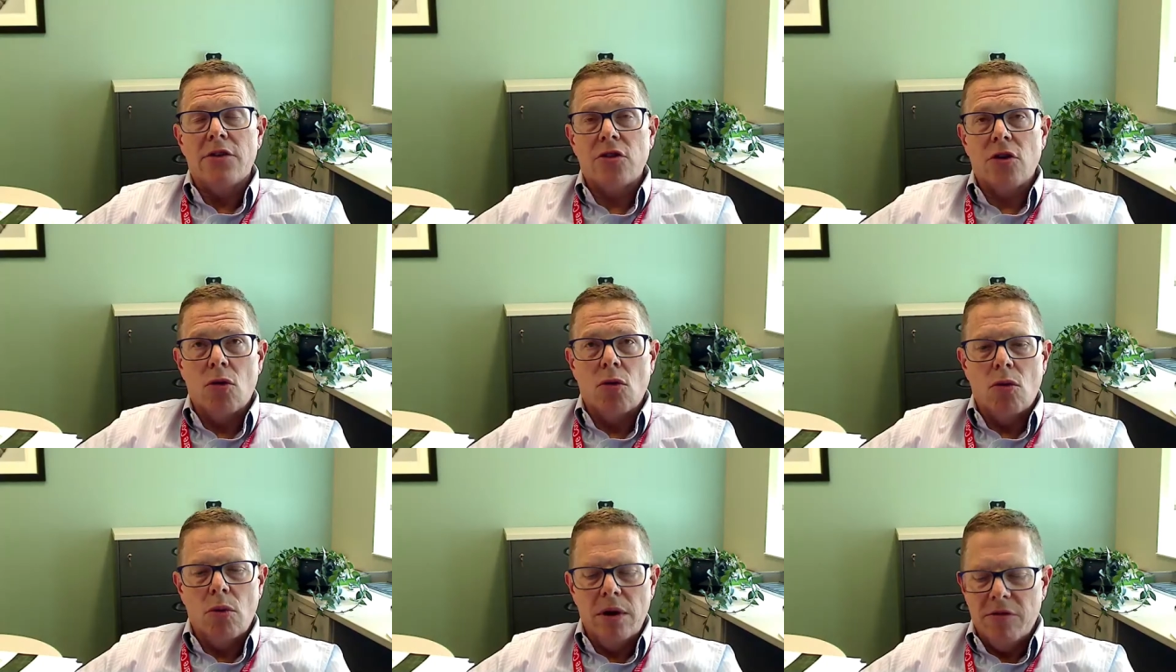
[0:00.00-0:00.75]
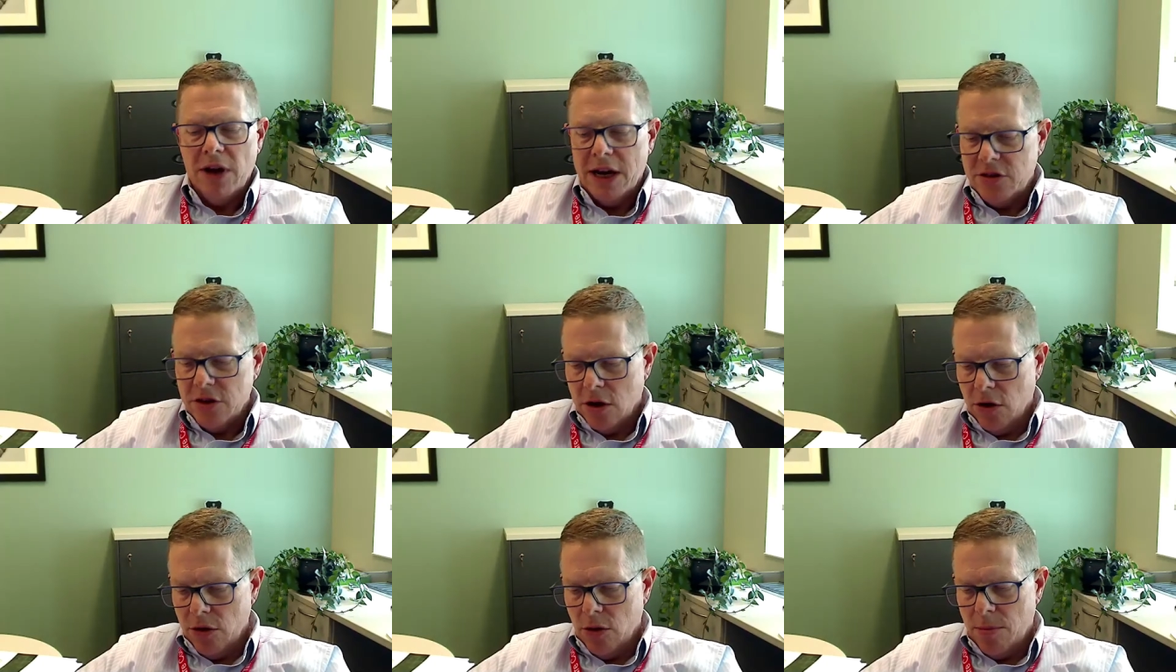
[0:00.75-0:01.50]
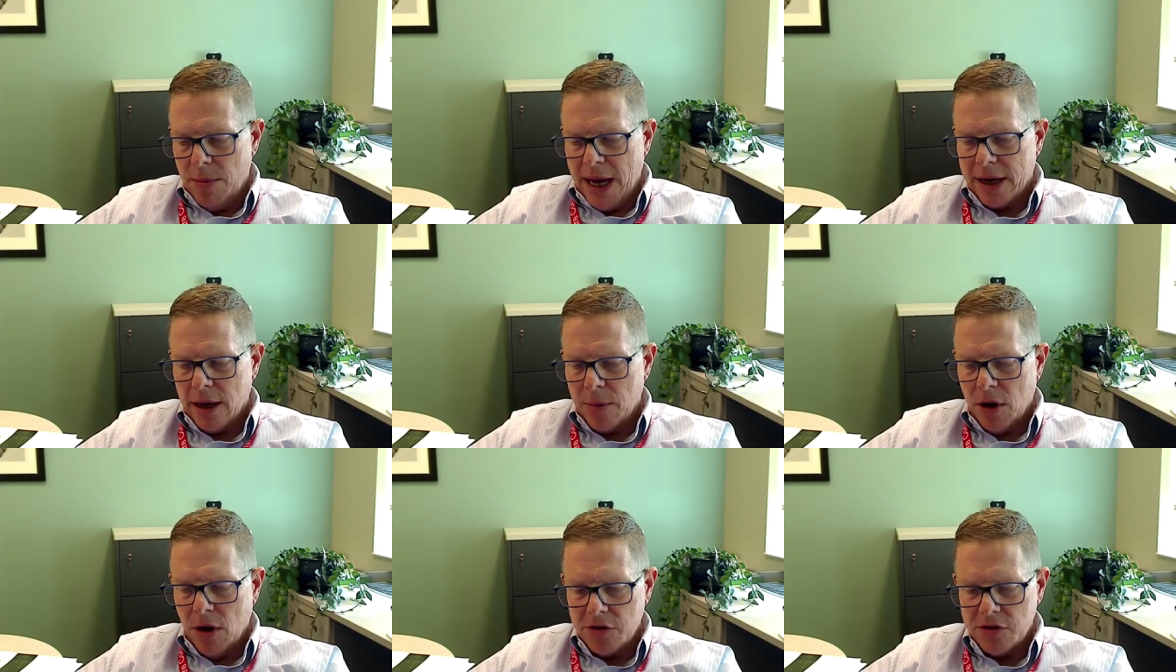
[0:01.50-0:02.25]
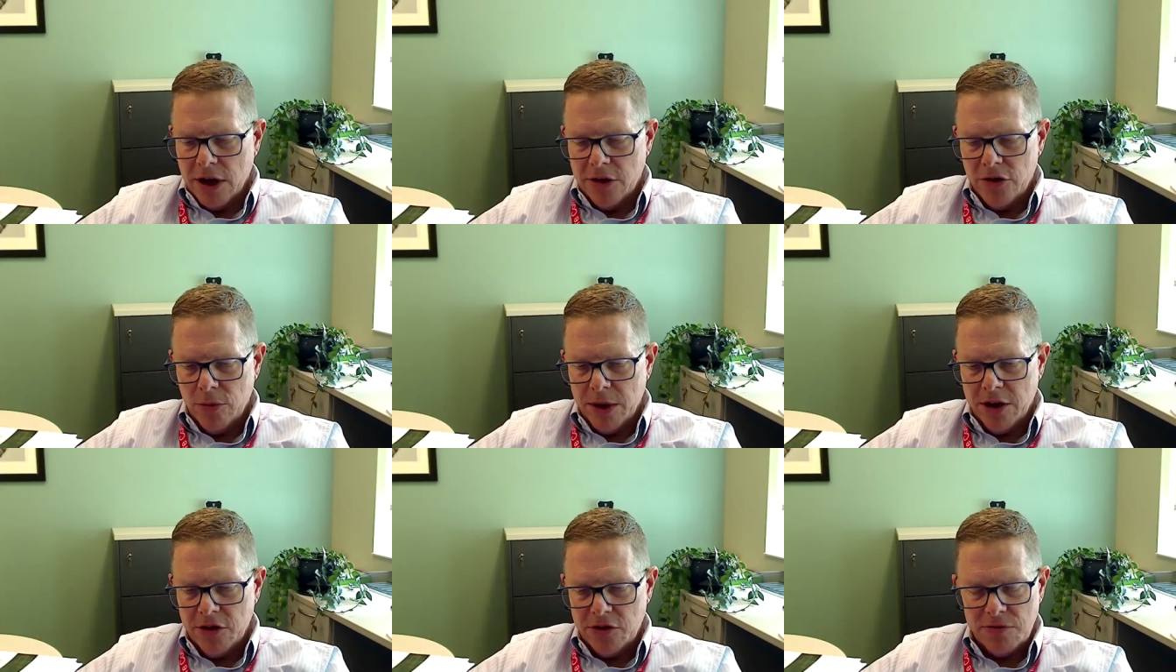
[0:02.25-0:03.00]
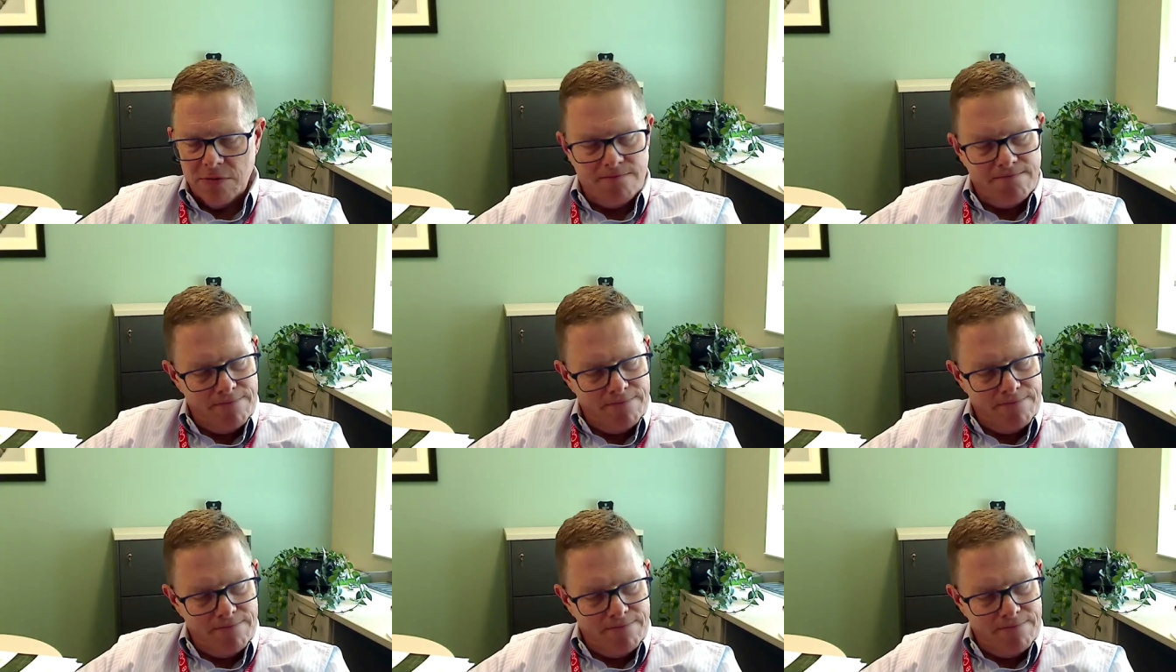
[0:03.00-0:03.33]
so we've had to go to a backup call schedule because